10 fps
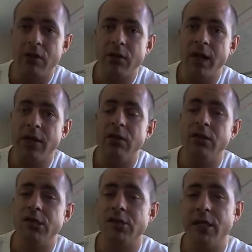then
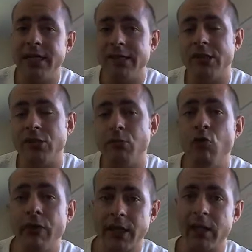just eating
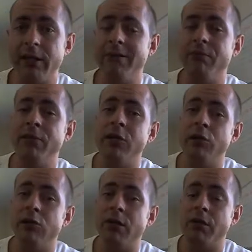small regular
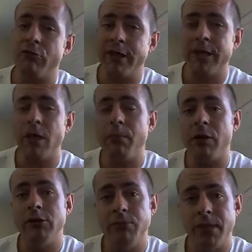meals and breaking up
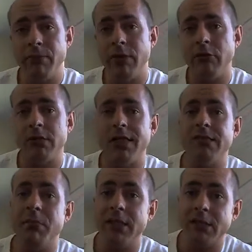those big meals
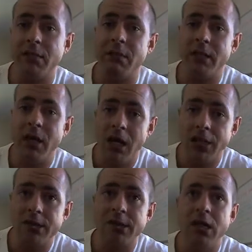is better,
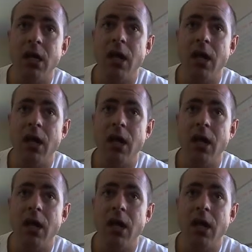because